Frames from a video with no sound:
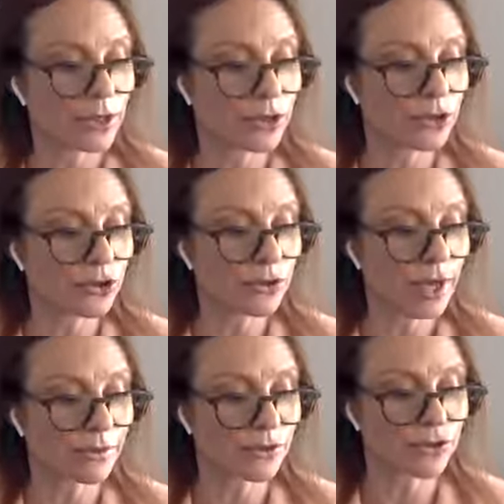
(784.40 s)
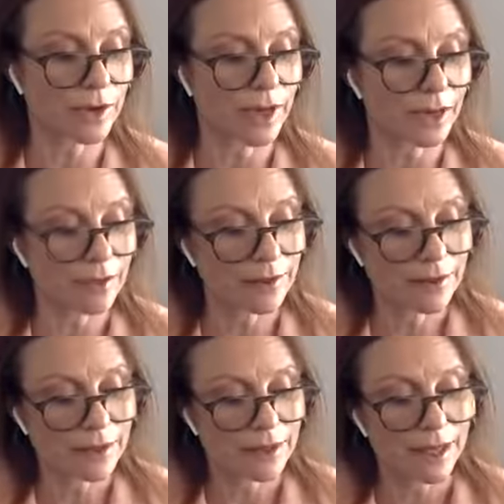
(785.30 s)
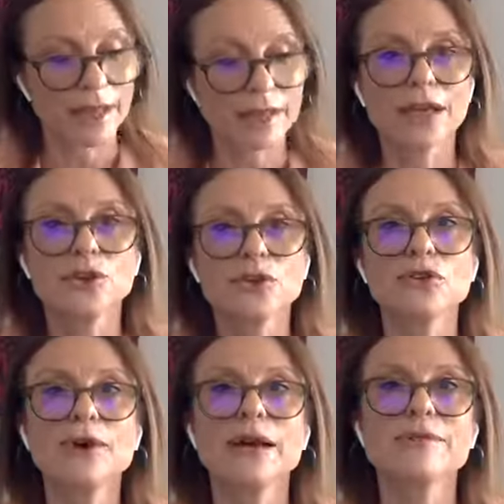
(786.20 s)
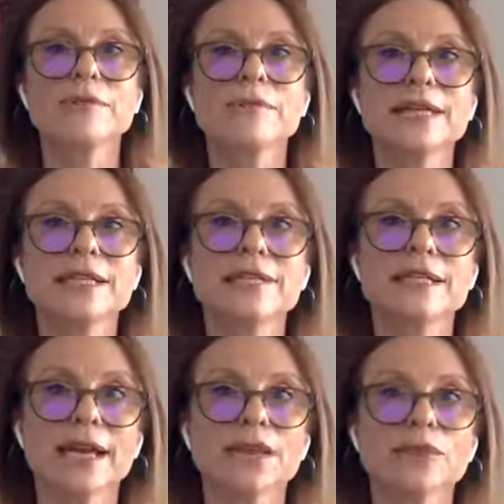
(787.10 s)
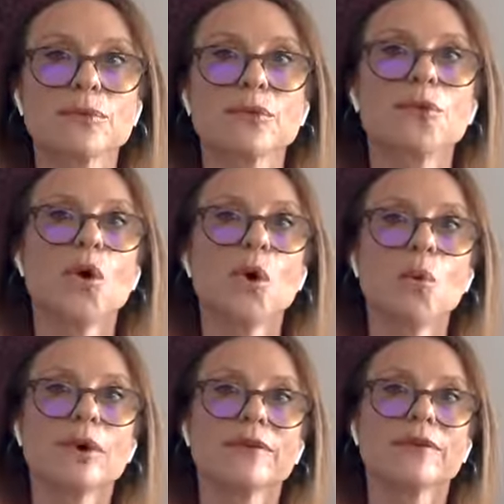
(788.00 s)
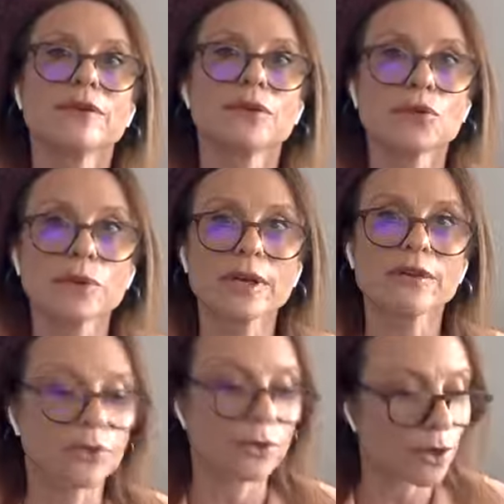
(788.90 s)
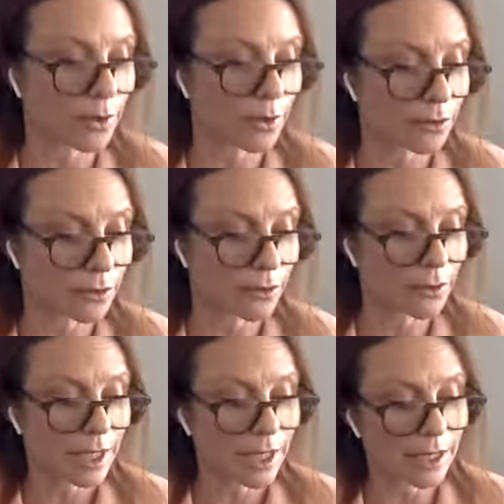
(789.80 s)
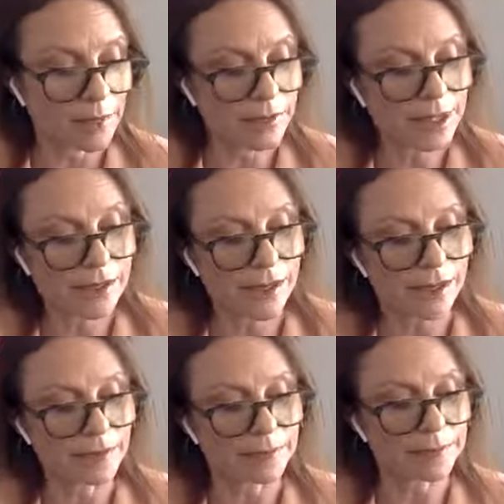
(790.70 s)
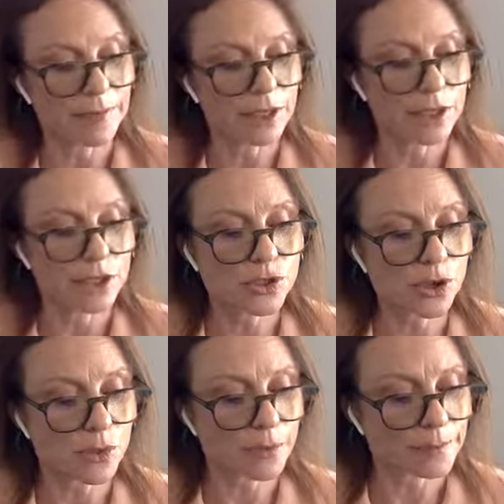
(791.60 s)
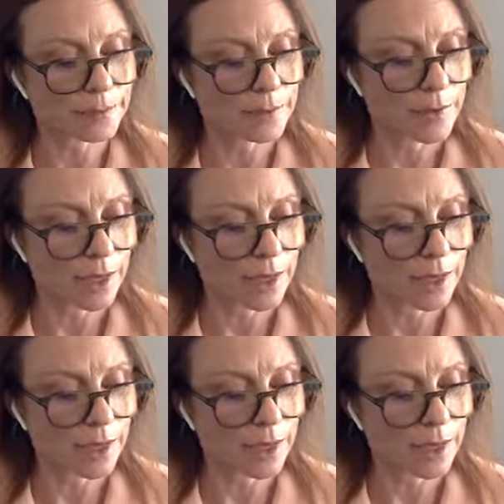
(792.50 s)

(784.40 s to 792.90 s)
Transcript: you that you do have strength and that you do have the means to get through whatever grief you're going through in the meantime. So